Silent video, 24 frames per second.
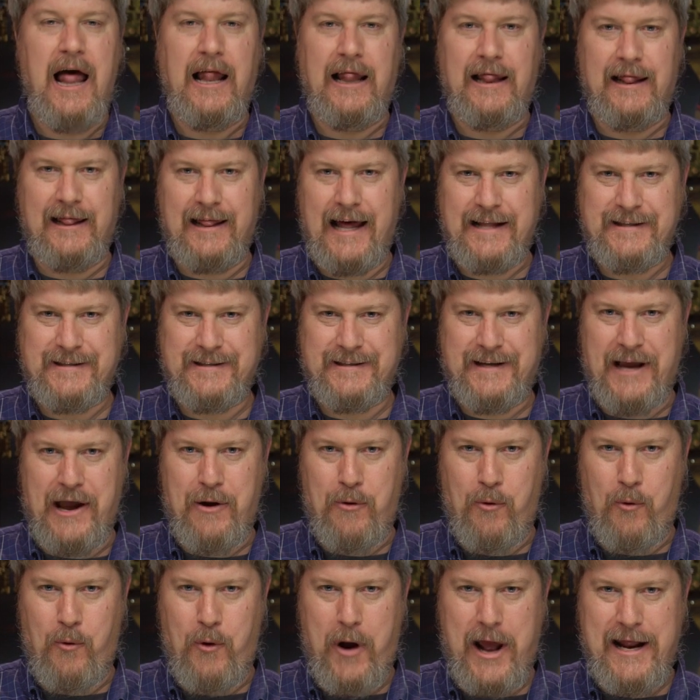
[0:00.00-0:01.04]
Let's
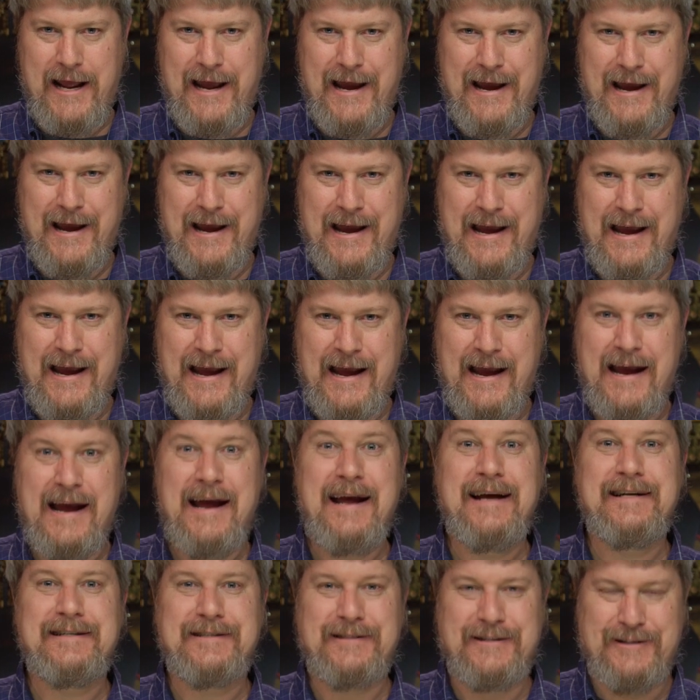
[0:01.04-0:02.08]
get
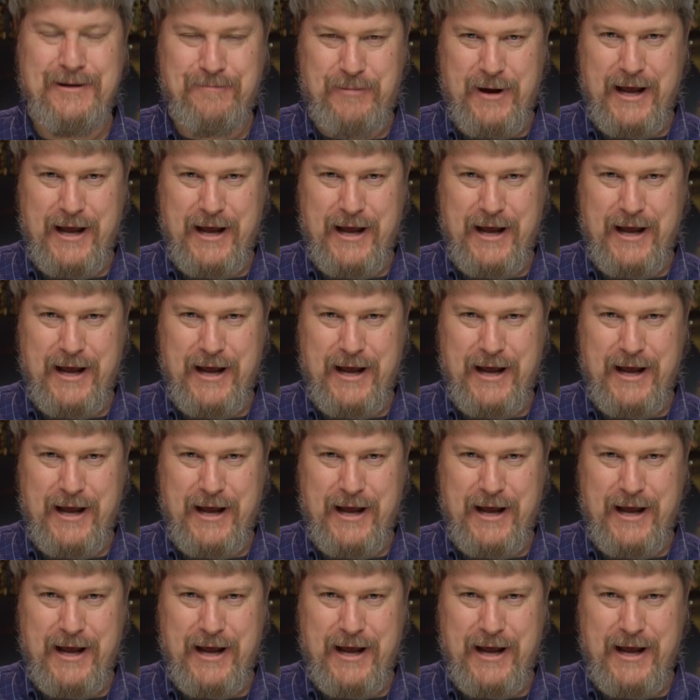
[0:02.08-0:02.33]
ready to